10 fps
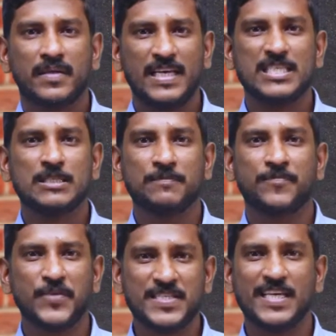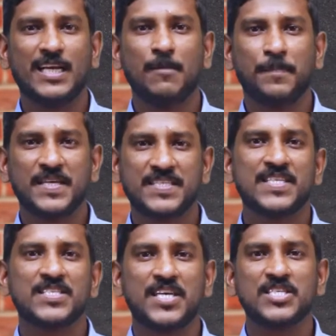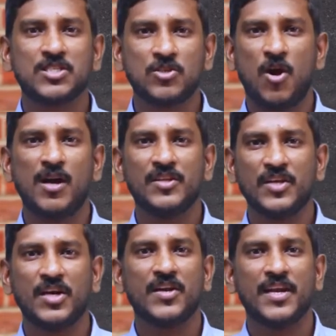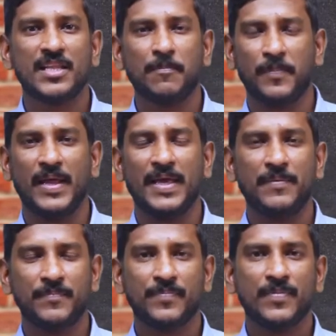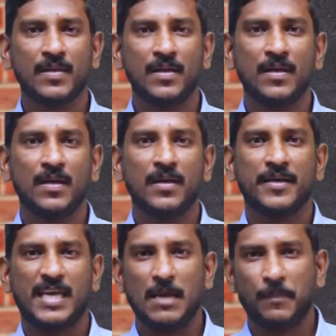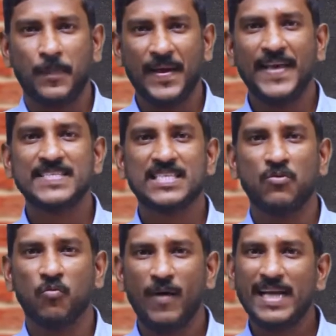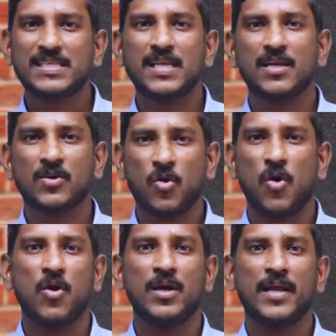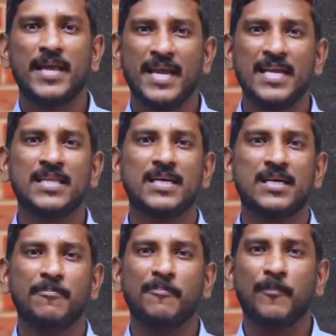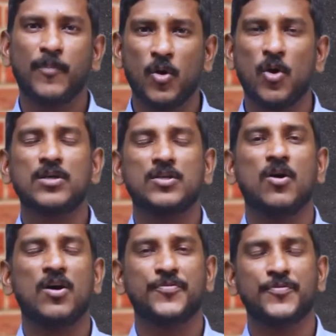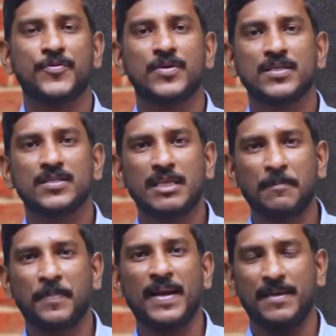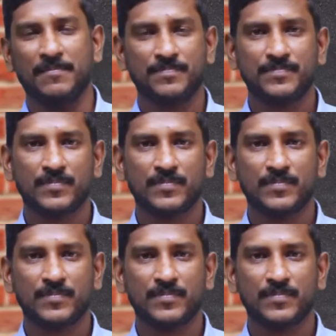his physical presence is not there in the play, he plays a vital role in the plot of the play.